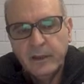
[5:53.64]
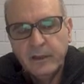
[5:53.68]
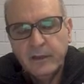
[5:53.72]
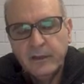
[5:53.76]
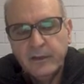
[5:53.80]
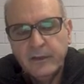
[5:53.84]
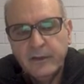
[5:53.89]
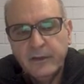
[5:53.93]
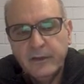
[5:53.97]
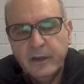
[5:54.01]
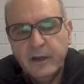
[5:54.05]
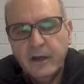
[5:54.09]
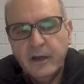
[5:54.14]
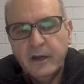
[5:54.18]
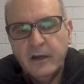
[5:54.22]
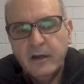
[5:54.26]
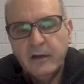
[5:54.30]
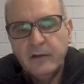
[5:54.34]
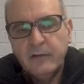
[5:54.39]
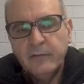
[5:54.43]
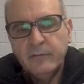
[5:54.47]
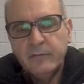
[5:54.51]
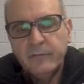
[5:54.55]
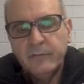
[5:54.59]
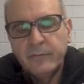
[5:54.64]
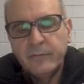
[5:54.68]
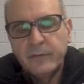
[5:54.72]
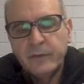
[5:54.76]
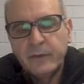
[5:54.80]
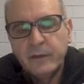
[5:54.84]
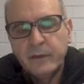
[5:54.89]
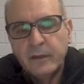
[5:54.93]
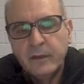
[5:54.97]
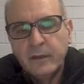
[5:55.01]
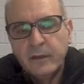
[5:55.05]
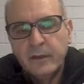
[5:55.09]
Now,
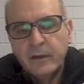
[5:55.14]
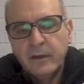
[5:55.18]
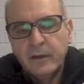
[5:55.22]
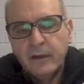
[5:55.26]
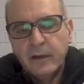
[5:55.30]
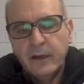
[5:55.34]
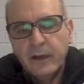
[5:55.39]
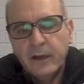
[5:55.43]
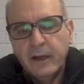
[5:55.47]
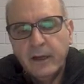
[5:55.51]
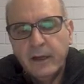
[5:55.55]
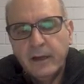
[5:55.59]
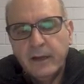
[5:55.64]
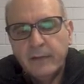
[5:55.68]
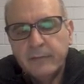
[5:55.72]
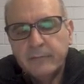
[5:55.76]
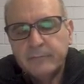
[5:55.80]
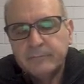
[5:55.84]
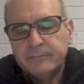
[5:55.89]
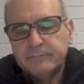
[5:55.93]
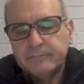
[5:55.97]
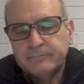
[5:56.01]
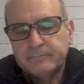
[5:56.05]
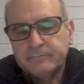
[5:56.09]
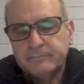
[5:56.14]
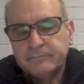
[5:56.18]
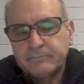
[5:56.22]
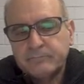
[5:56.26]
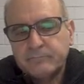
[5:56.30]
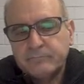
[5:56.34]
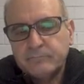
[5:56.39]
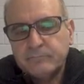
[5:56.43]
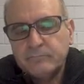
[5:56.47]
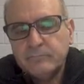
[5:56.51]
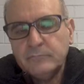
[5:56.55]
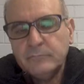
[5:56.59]
um,
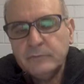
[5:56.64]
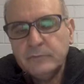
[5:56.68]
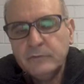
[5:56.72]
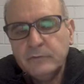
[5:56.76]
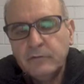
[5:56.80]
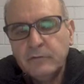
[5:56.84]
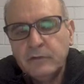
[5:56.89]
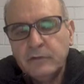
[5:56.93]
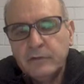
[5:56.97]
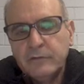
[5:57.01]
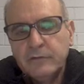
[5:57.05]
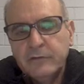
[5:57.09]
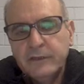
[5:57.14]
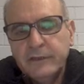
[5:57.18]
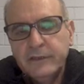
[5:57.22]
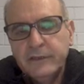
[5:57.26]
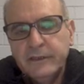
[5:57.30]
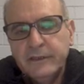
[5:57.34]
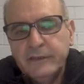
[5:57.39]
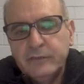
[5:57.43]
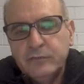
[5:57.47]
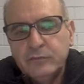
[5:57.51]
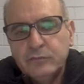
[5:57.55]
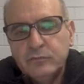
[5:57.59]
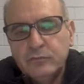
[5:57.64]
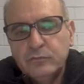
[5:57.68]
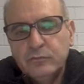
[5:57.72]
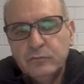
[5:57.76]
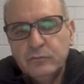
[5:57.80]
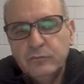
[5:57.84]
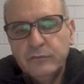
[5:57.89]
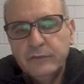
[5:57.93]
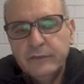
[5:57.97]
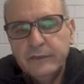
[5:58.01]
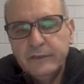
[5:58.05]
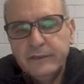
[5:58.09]
what we need to do,
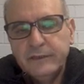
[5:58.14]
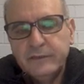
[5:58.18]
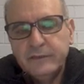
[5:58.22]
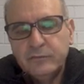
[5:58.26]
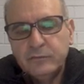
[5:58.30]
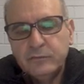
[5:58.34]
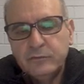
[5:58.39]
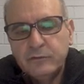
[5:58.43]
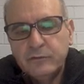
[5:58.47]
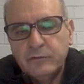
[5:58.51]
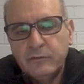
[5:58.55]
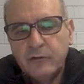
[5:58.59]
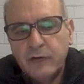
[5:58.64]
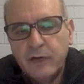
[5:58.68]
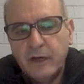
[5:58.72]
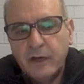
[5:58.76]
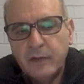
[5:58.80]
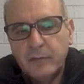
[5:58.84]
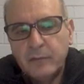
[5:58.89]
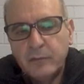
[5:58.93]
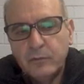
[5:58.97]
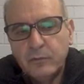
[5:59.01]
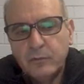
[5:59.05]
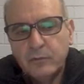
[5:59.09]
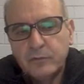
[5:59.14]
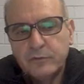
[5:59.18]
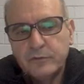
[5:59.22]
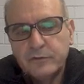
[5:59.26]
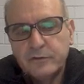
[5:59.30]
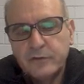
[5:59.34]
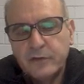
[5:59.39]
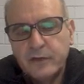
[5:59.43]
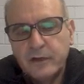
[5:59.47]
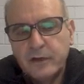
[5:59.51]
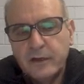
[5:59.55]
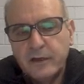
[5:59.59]
we need to divide both
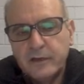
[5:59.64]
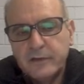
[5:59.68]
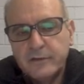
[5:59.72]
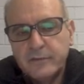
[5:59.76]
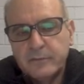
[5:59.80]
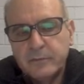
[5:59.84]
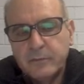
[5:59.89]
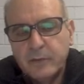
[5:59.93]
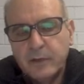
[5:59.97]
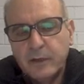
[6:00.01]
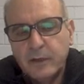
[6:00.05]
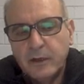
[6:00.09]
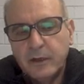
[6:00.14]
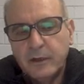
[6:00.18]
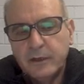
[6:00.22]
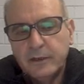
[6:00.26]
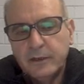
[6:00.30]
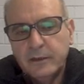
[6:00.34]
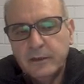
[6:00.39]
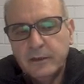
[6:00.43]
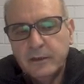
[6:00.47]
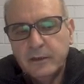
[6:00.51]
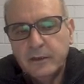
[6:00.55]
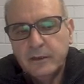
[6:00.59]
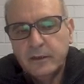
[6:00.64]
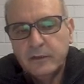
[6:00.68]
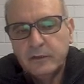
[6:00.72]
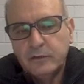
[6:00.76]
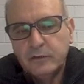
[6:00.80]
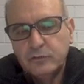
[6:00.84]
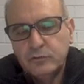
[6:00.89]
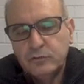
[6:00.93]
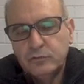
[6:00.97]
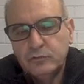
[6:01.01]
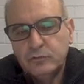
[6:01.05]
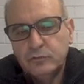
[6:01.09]
sides by
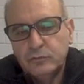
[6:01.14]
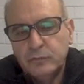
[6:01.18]
2.